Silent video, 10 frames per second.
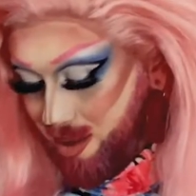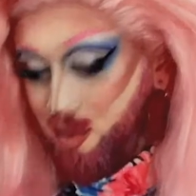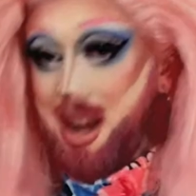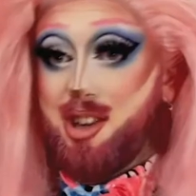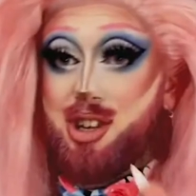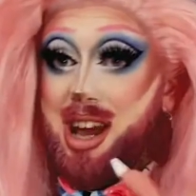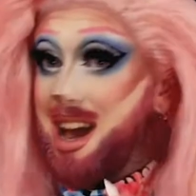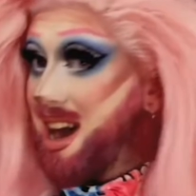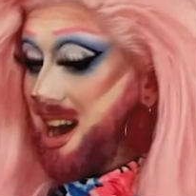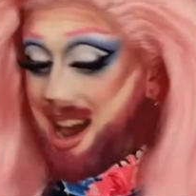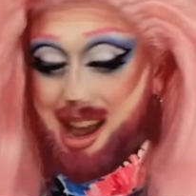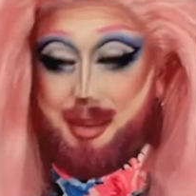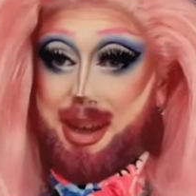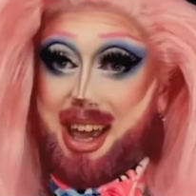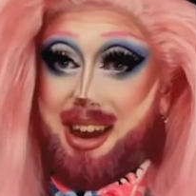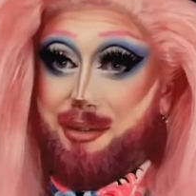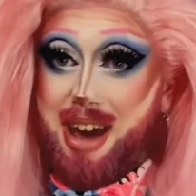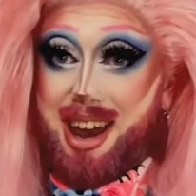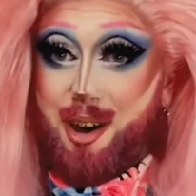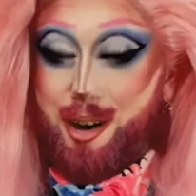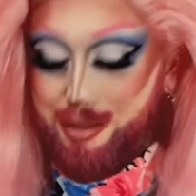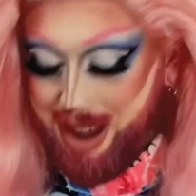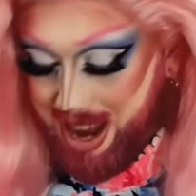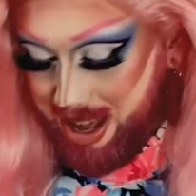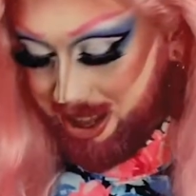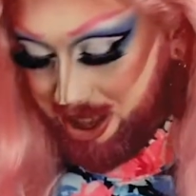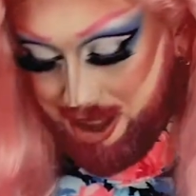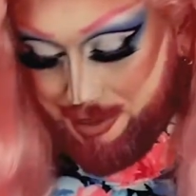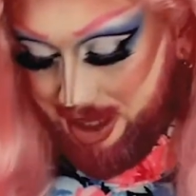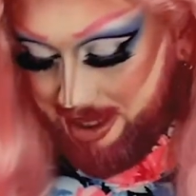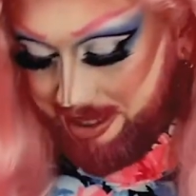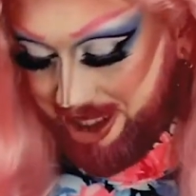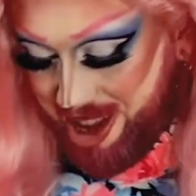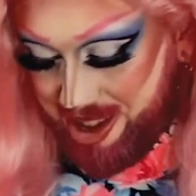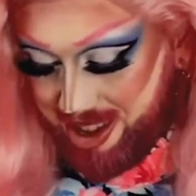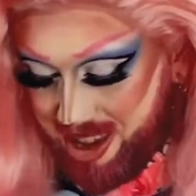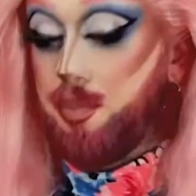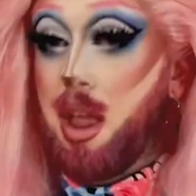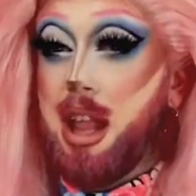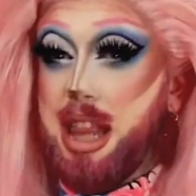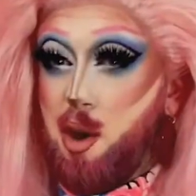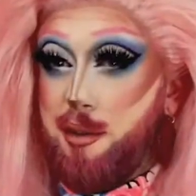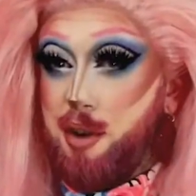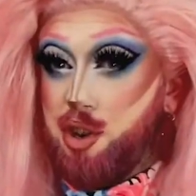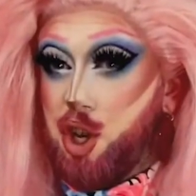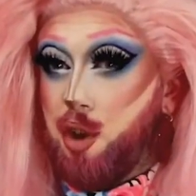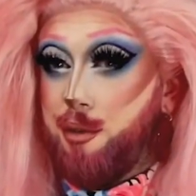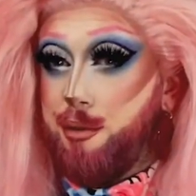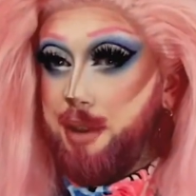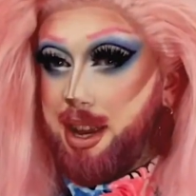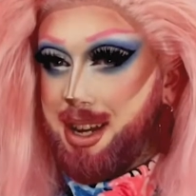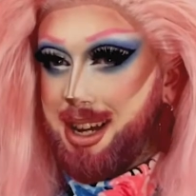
which I'm again a fan of. I love this look. Now at first I couldn't find a